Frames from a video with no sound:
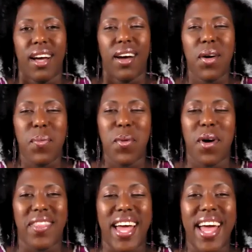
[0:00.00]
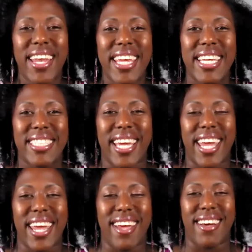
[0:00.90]
Oh boy, that is
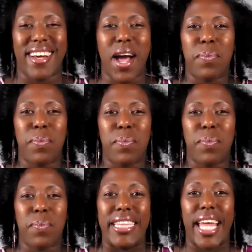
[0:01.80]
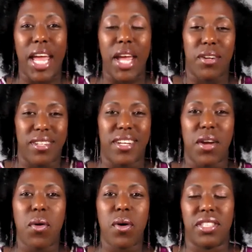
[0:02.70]
a complicated,
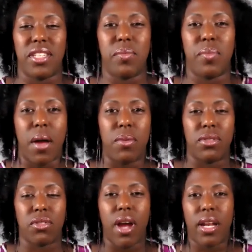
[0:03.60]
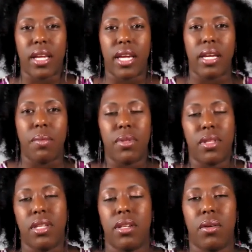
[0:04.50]
layered question, but I will try to keep,
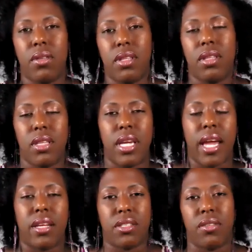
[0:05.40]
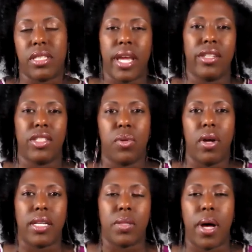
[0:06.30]
the answer as
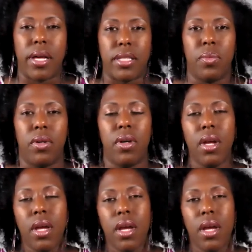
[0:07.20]
tangible as possible.